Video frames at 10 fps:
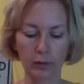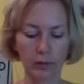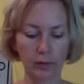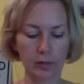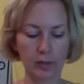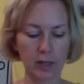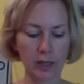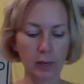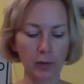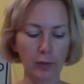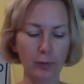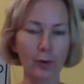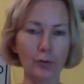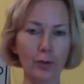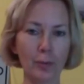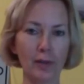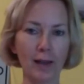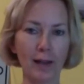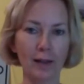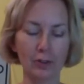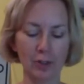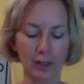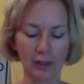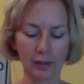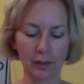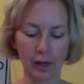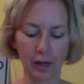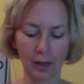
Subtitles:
sticking with your road trip analogy here,